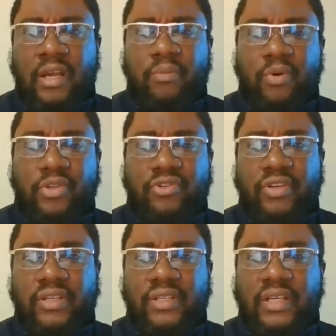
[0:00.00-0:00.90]
more
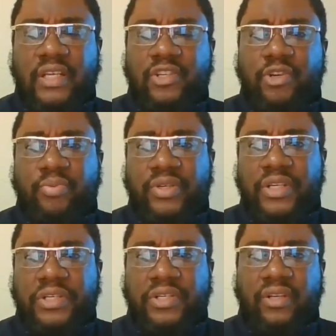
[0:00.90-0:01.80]
strict
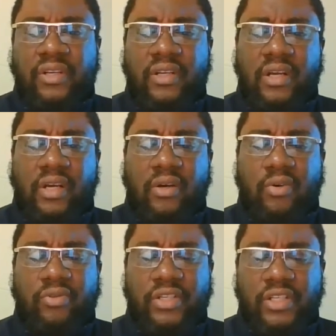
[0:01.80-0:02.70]
interpretation or
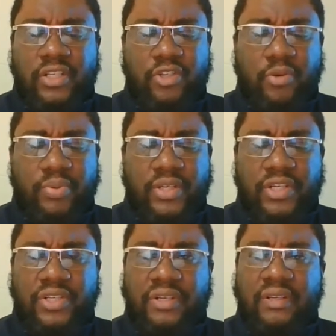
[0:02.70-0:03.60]
rigid
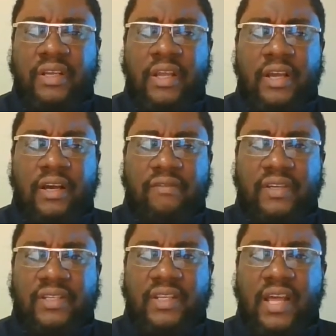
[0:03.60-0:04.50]
interpretation of
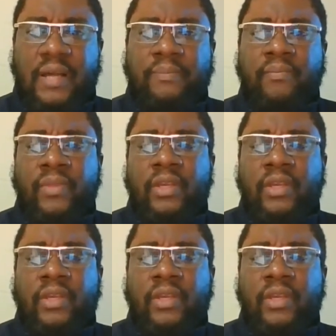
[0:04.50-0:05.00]
Islam.